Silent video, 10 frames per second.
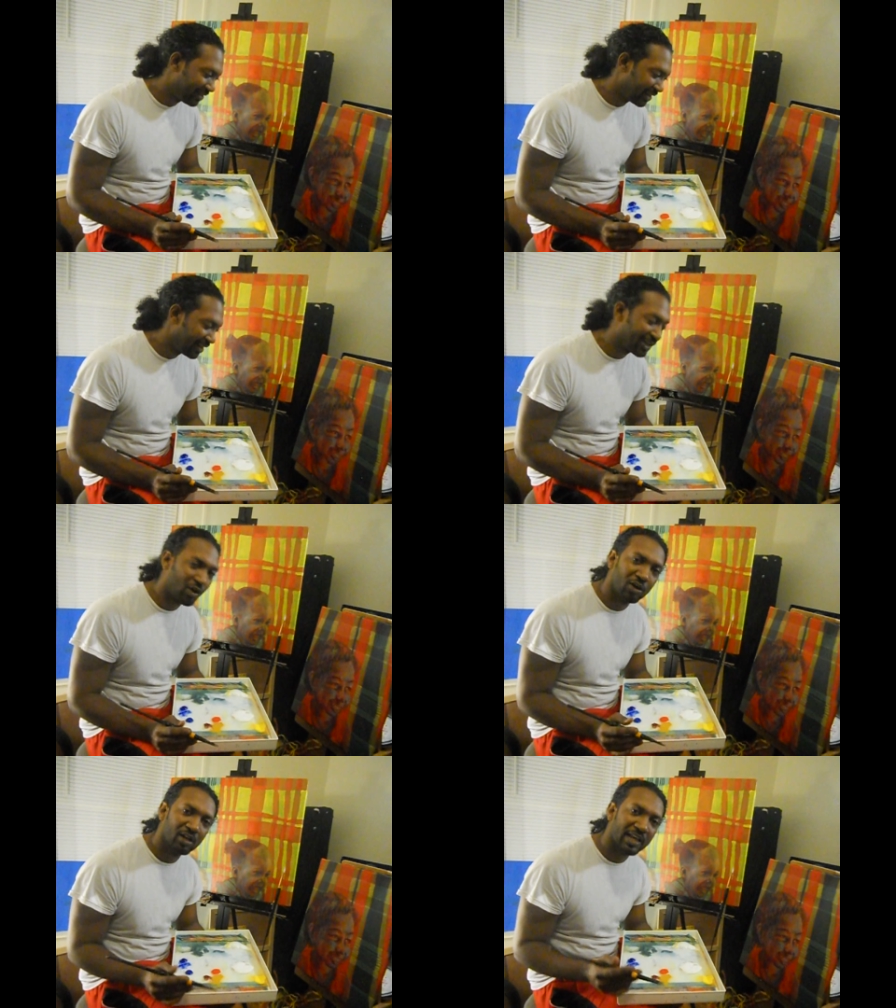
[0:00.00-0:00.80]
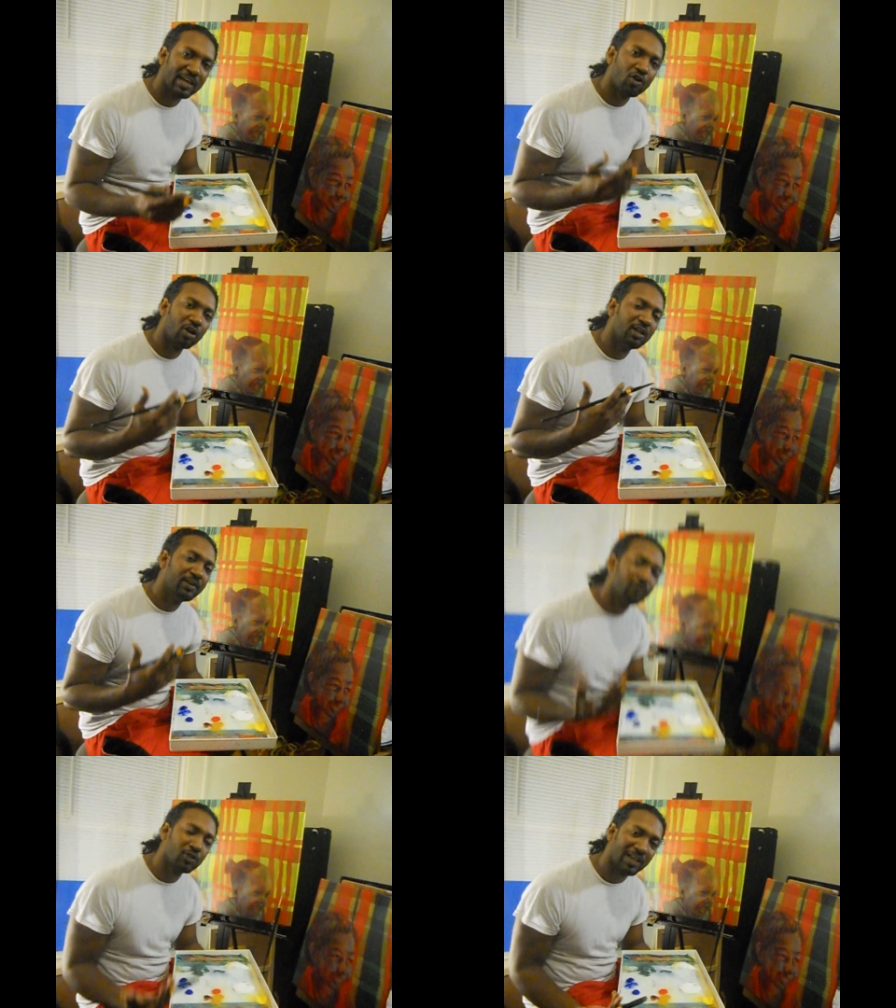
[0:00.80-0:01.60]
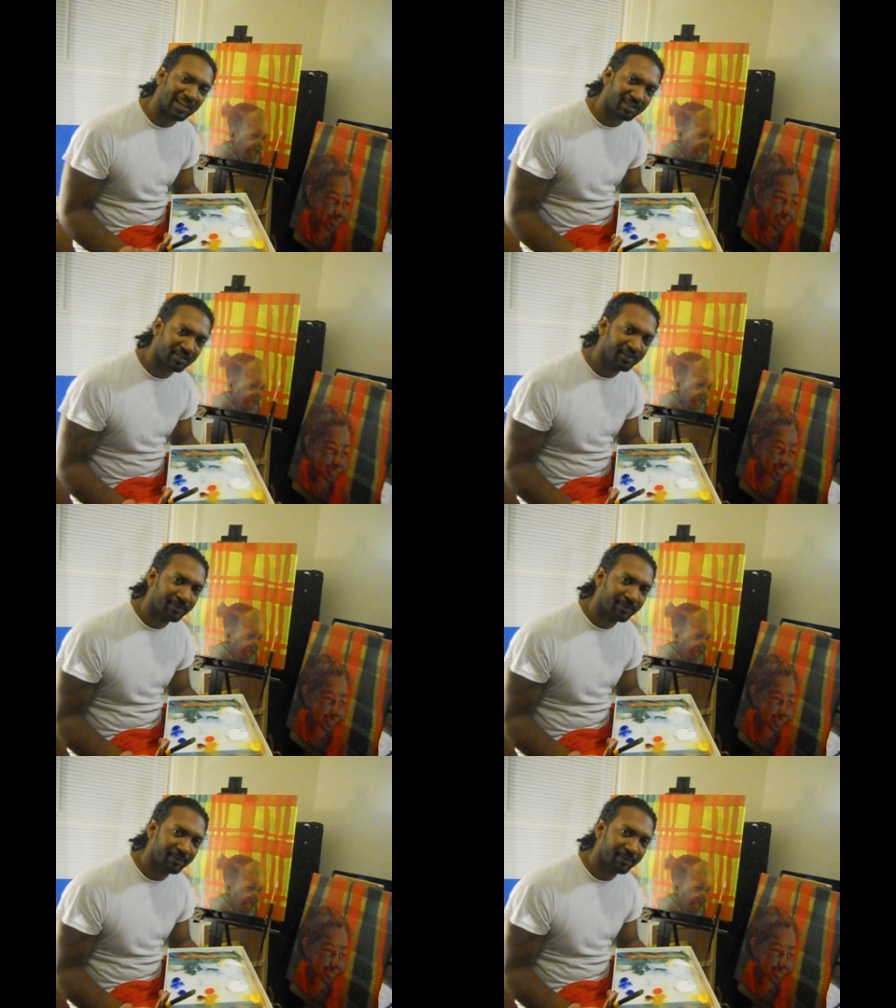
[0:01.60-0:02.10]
the École des Beaux-Arts,